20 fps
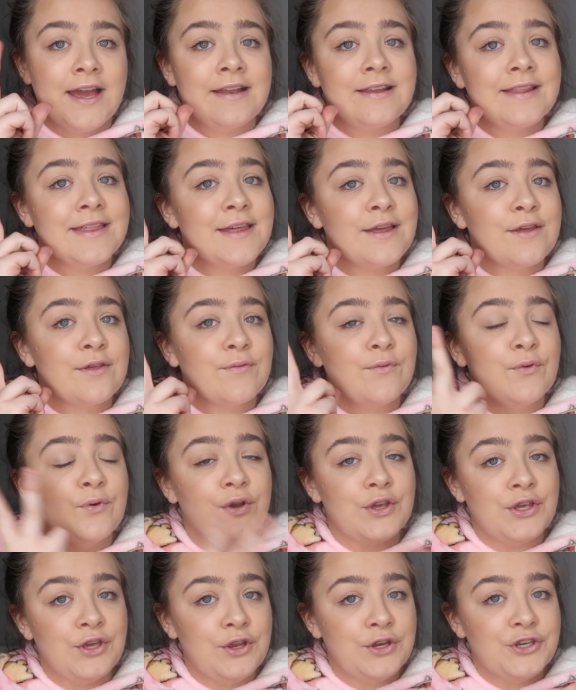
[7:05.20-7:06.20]
and things for
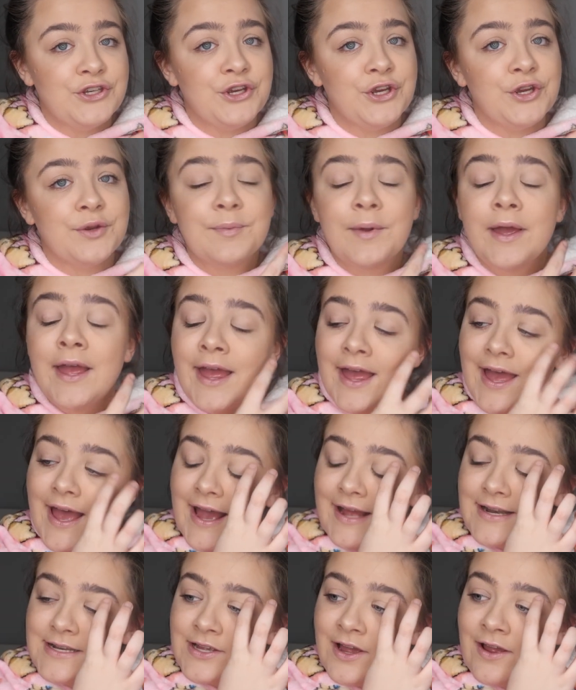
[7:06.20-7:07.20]
YouTube,
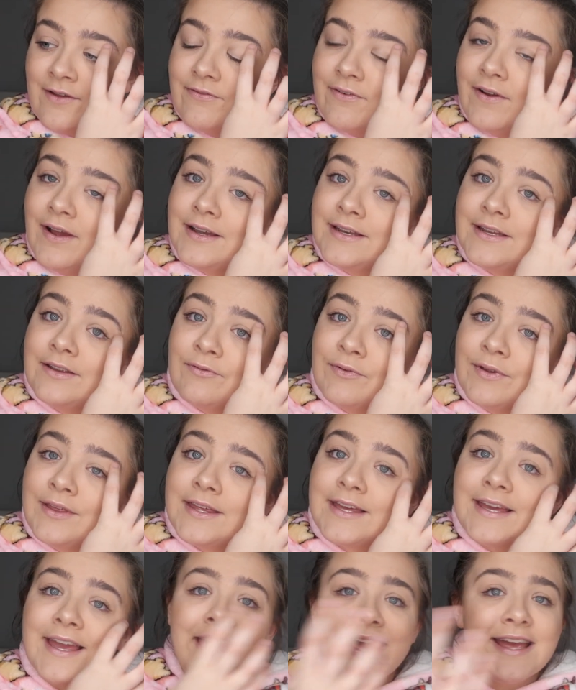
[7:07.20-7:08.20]
and I find it
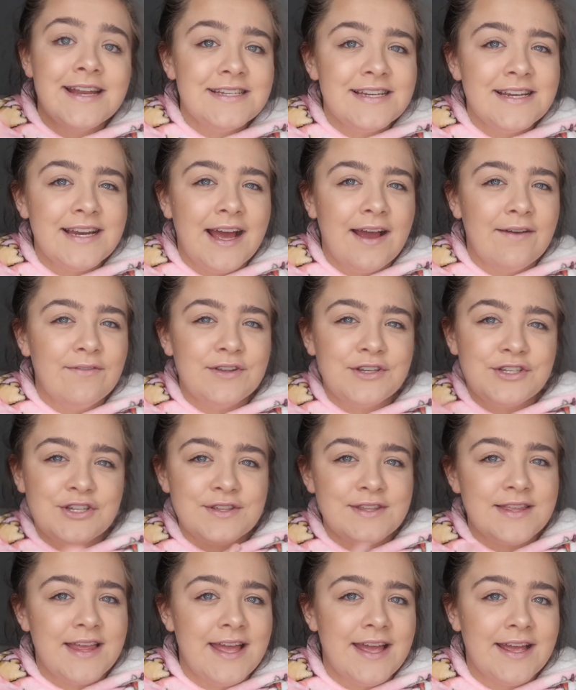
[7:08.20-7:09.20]
really handy to have it
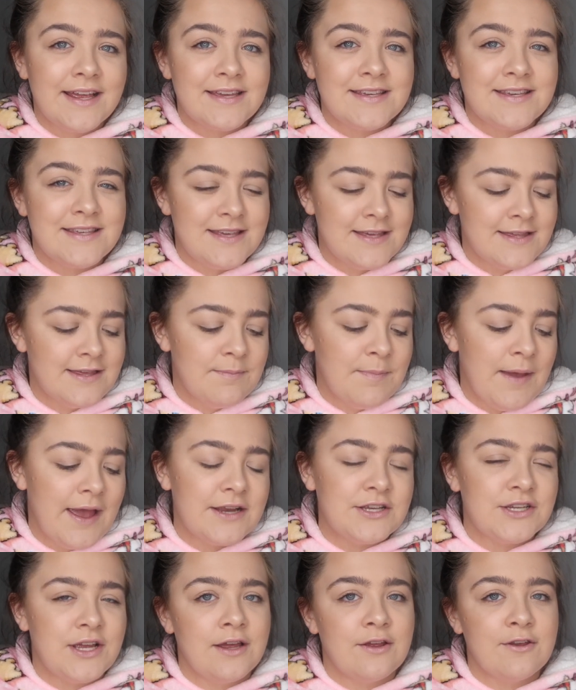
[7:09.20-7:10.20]
just there because this is a
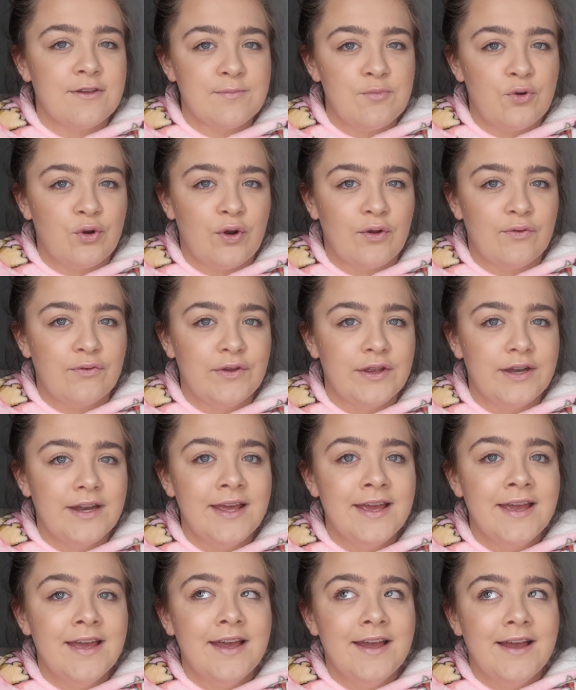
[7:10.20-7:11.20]
page I use more often.
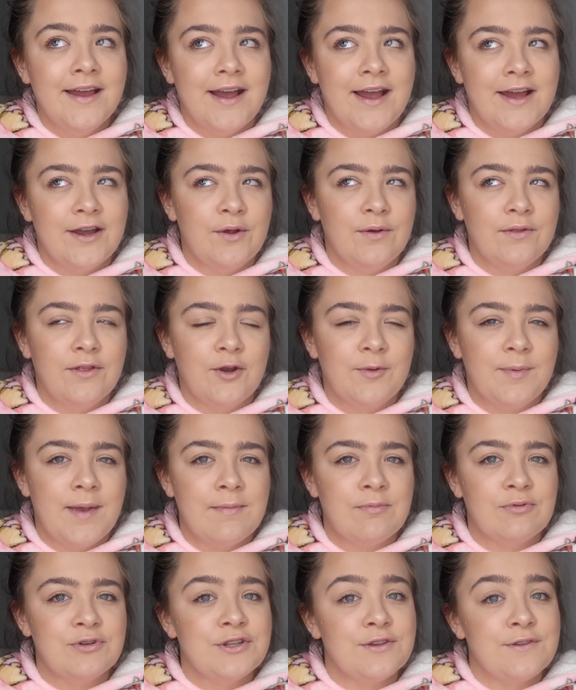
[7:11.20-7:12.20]
I know a lot of
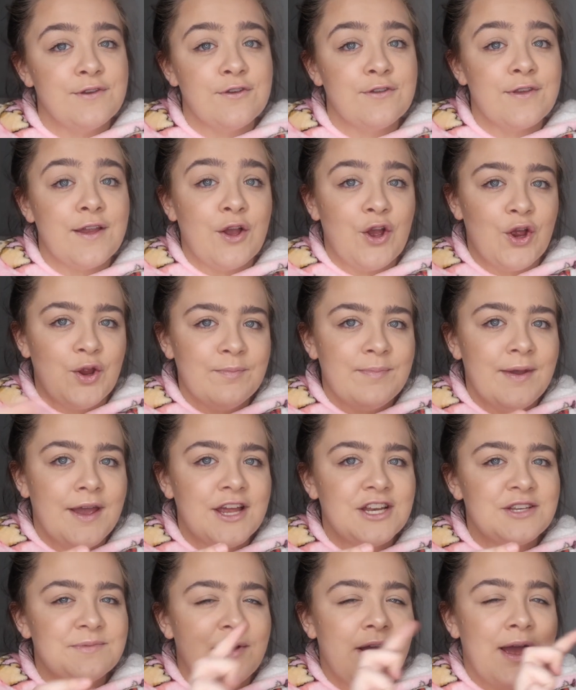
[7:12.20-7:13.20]
people just use their home
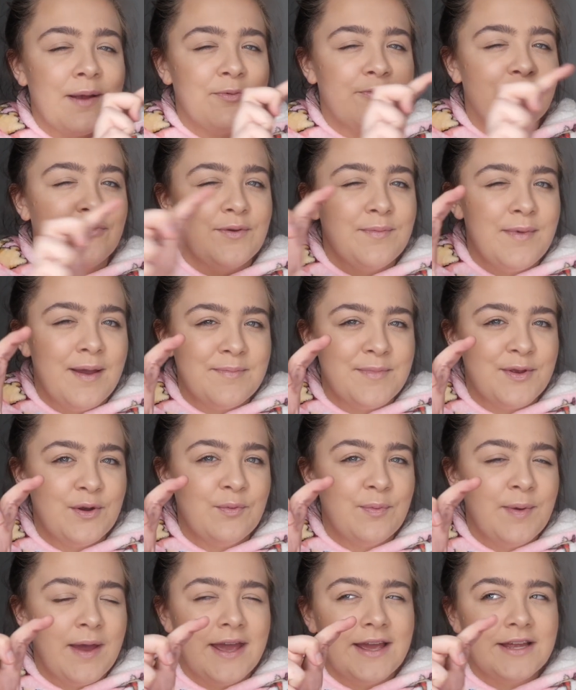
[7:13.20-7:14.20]
page. I prefer my
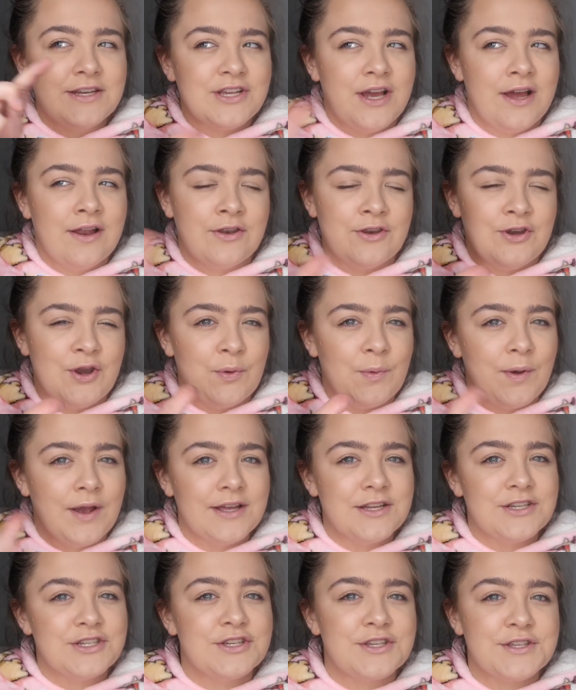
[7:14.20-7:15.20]
middle page. I don't know why,
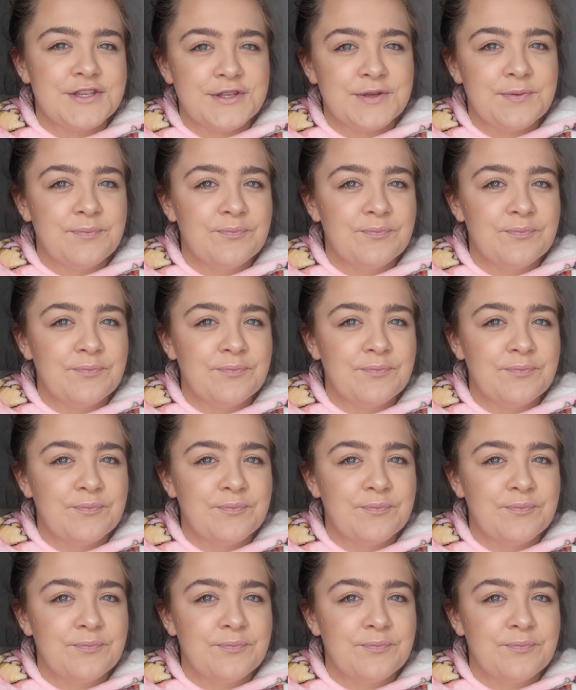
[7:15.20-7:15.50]
it just